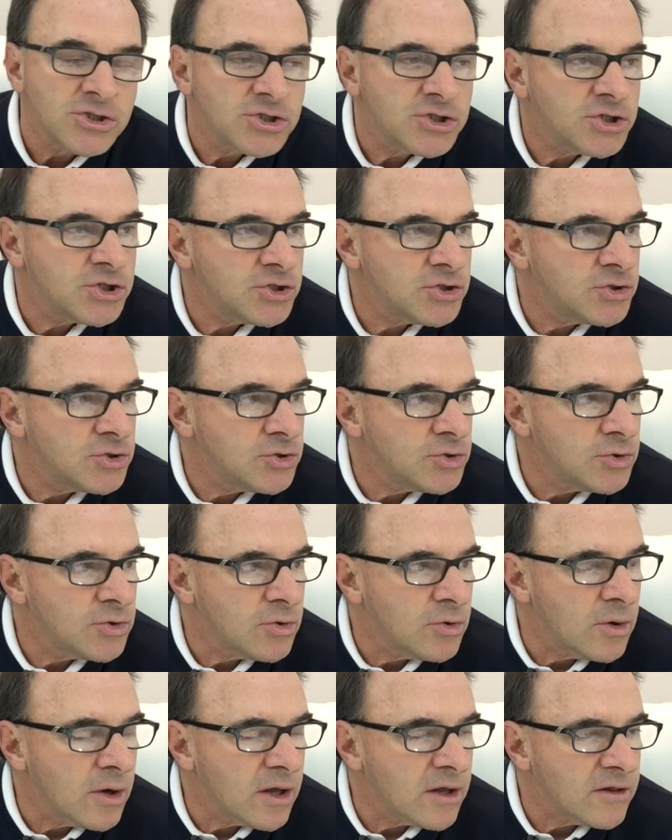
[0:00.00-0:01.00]

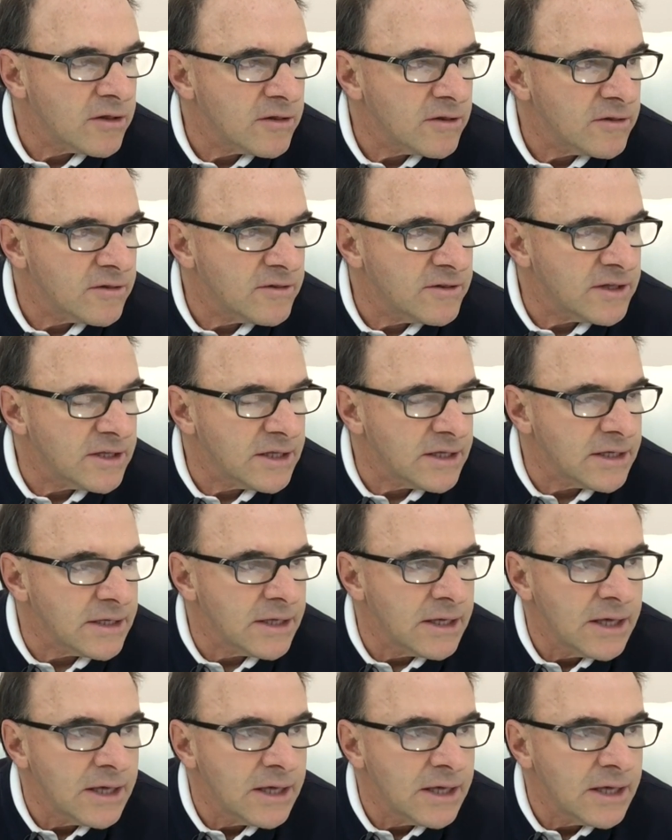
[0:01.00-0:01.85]
to the